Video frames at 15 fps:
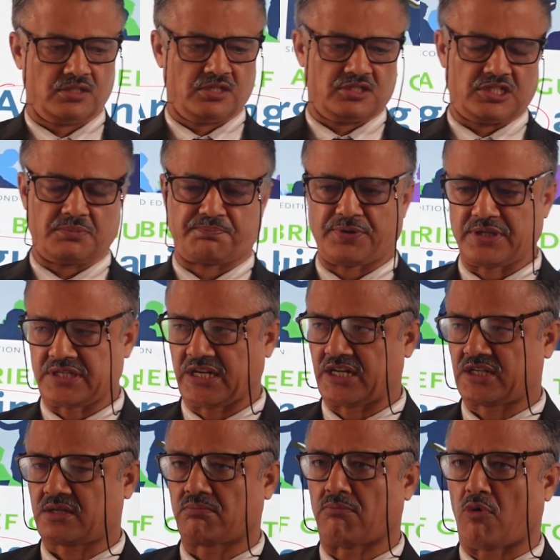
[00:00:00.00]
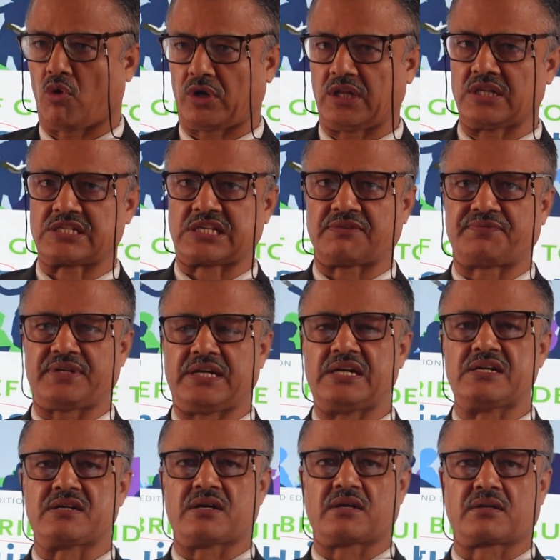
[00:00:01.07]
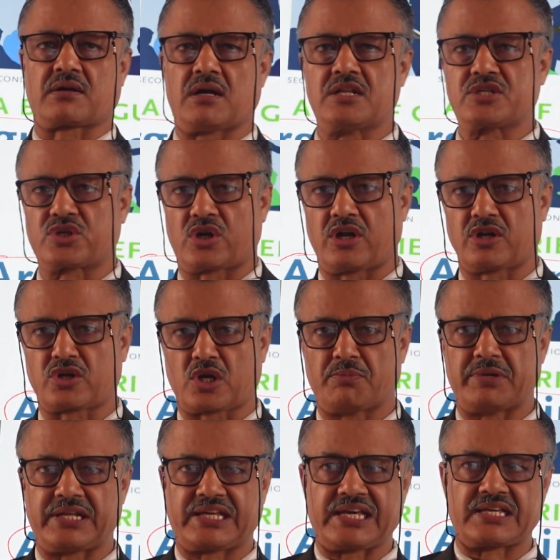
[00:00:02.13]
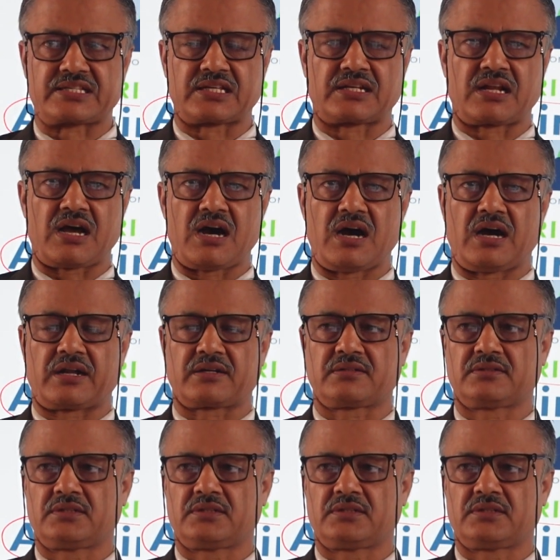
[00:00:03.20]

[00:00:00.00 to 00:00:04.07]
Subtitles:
the present models of intercultural communication are